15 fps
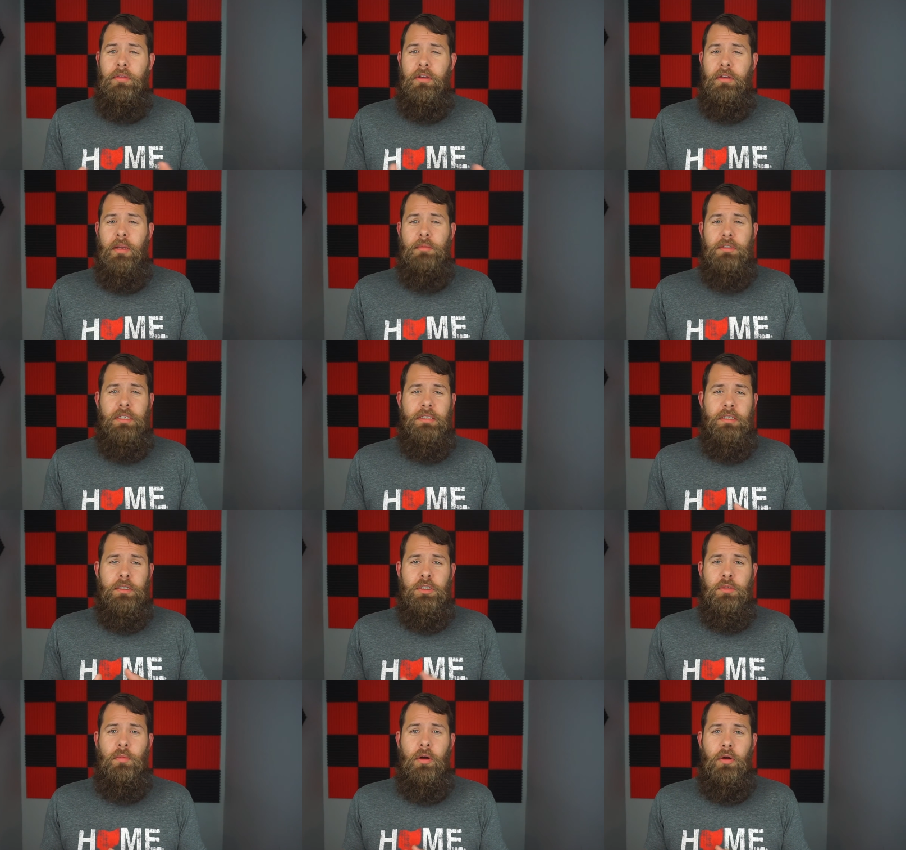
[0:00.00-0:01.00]
that doubles as a
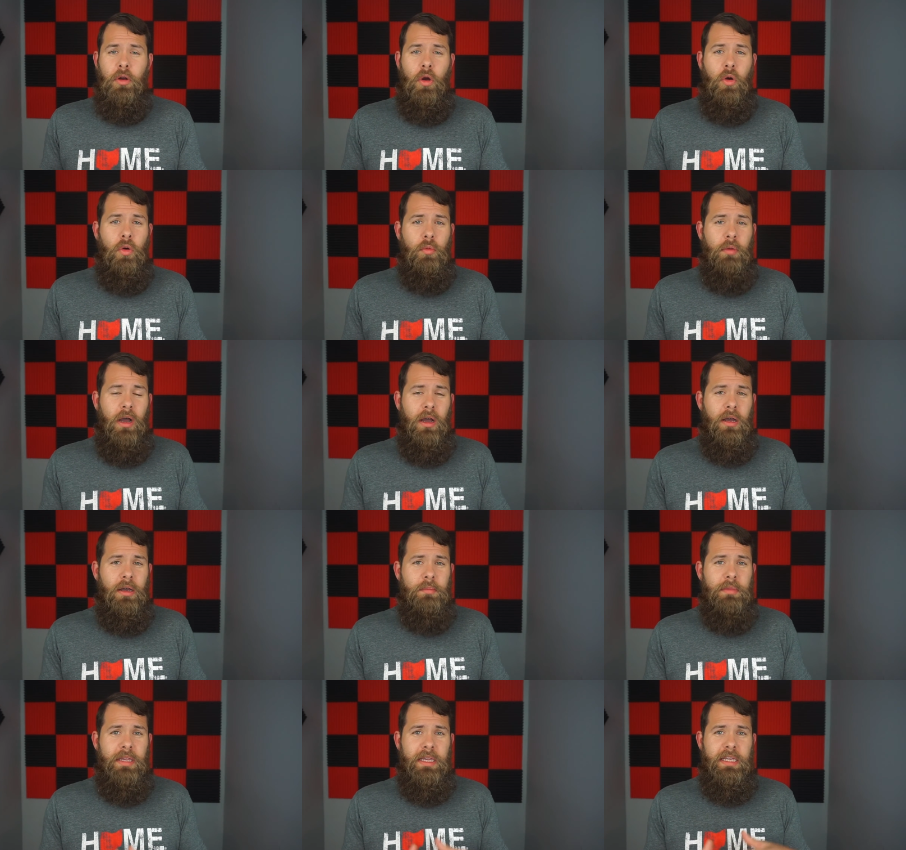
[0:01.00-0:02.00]
smart home
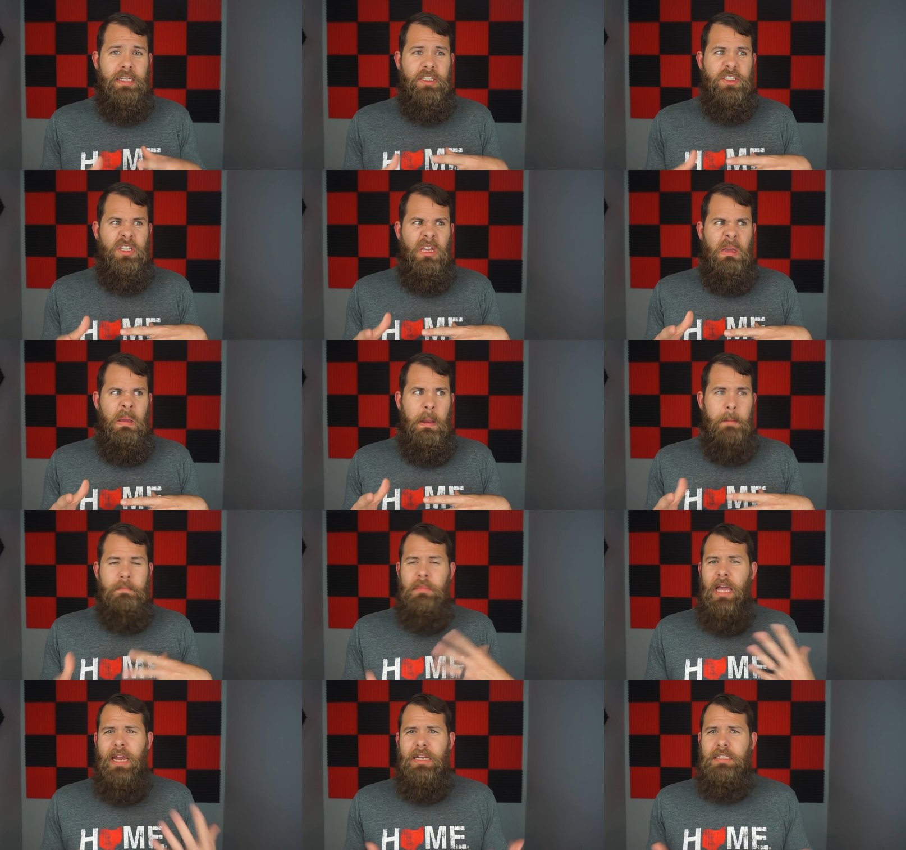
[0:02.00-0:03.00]
hub is
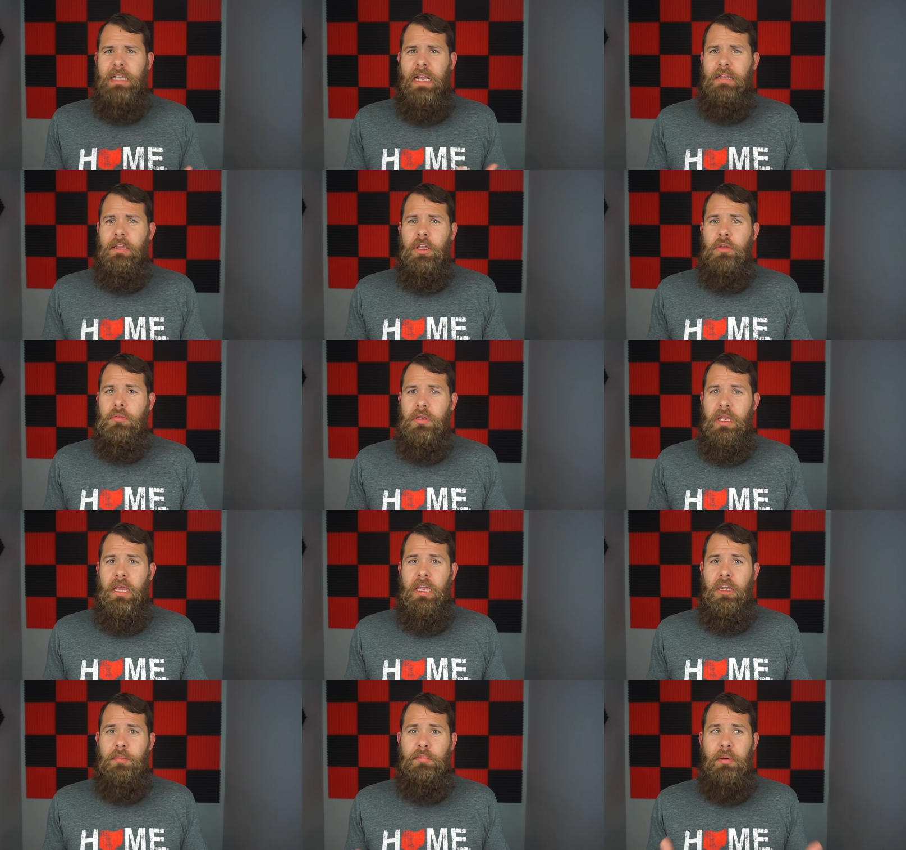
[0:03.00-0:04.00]
not exactly
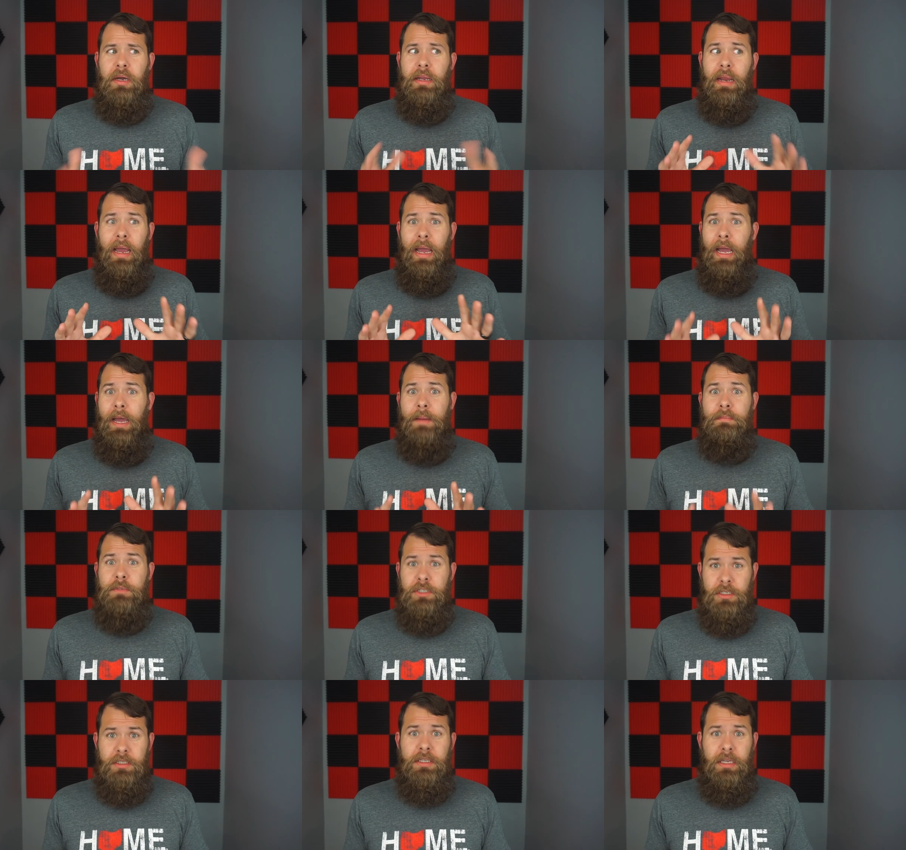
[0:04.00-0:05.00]
unique, but I'm
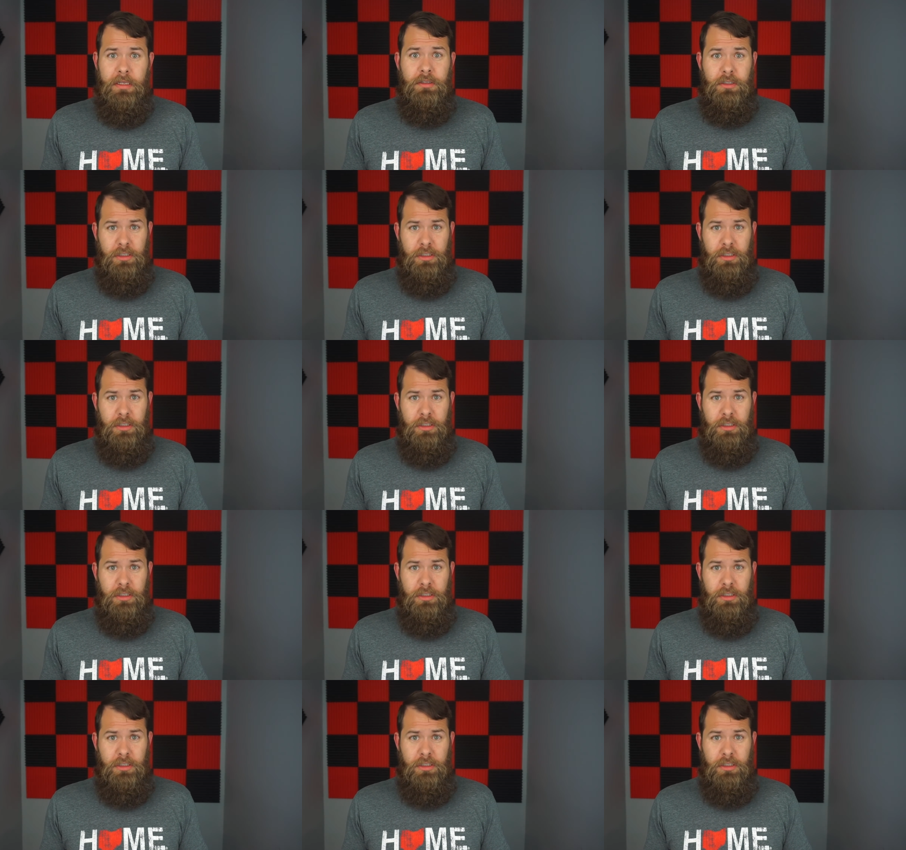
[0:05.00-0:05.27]
just getting